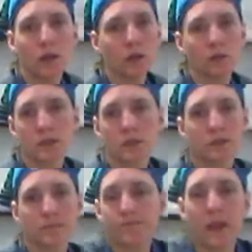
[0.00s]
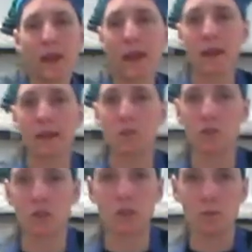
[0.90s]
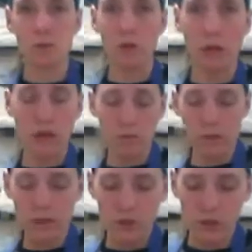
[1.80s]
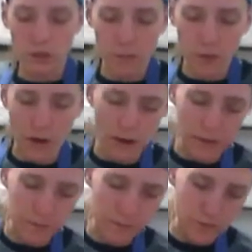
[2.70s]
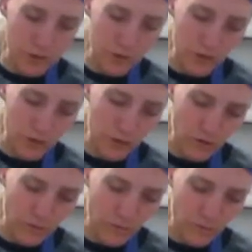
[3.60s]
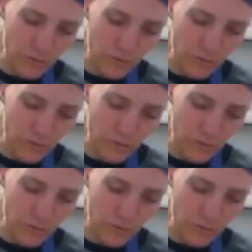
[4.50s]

say 8 inches, when you can't reach the bottom with your